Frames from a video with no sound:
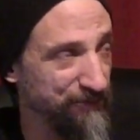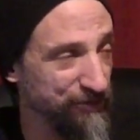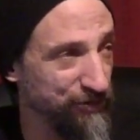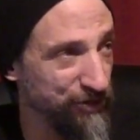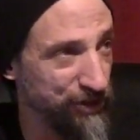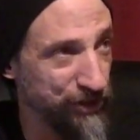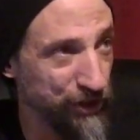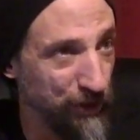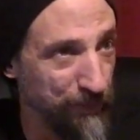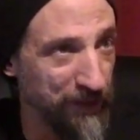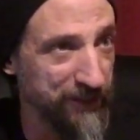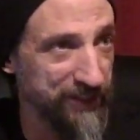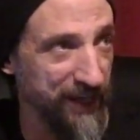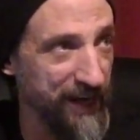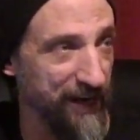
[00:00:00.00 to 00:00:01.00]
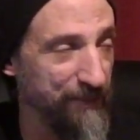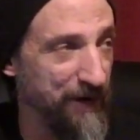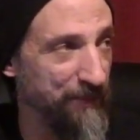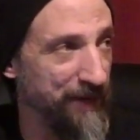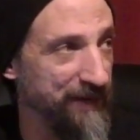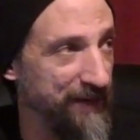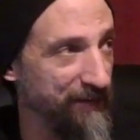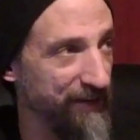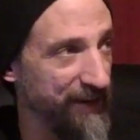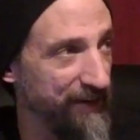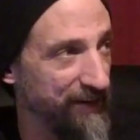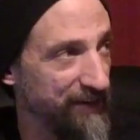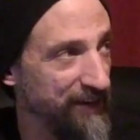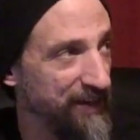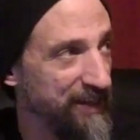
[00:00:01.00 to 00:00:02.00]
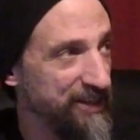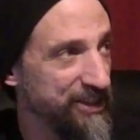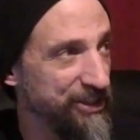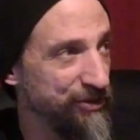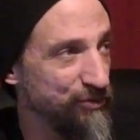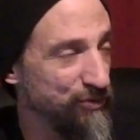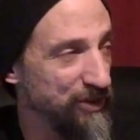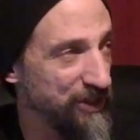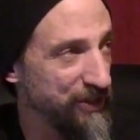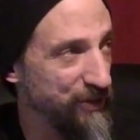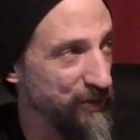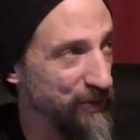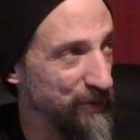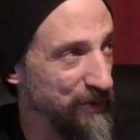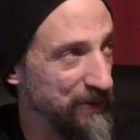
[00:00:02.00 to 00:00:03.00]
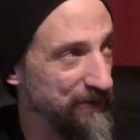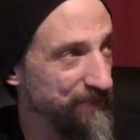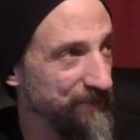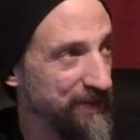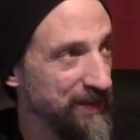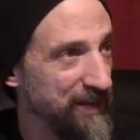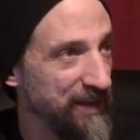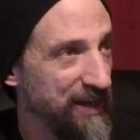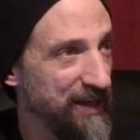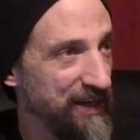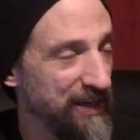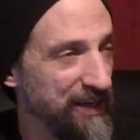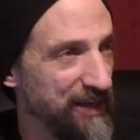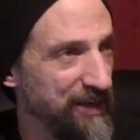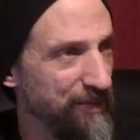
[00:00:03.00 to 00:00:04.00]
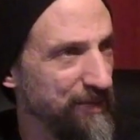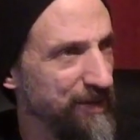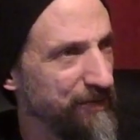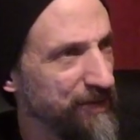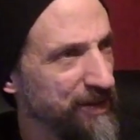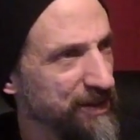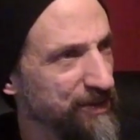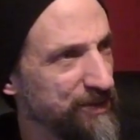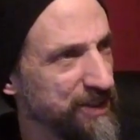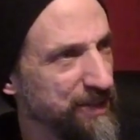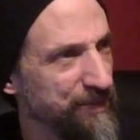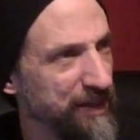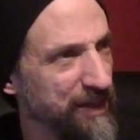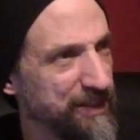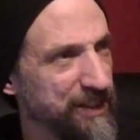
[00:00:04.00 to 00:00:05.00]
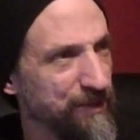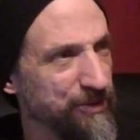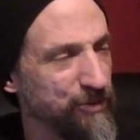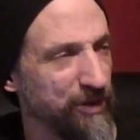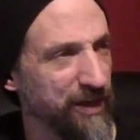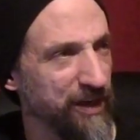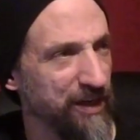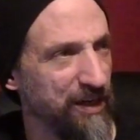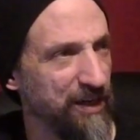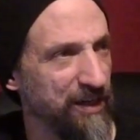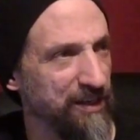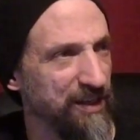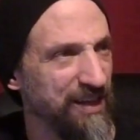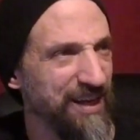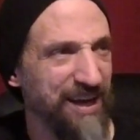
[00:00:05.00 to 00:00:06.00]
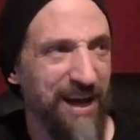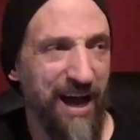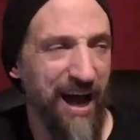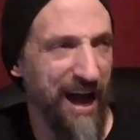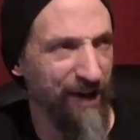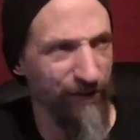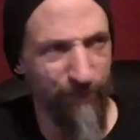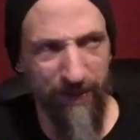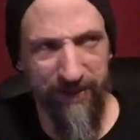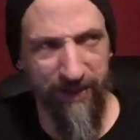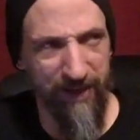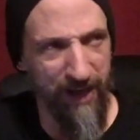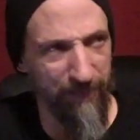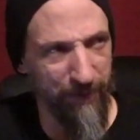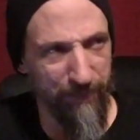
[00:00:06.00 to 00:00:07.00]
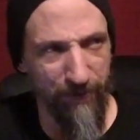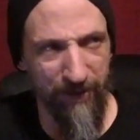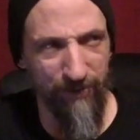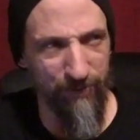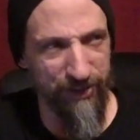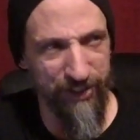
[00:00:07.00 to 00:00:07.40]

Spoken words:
Super excited about my narrator. She's really cool. I feel like there was something else I was working on. I don't know about the comic book. We're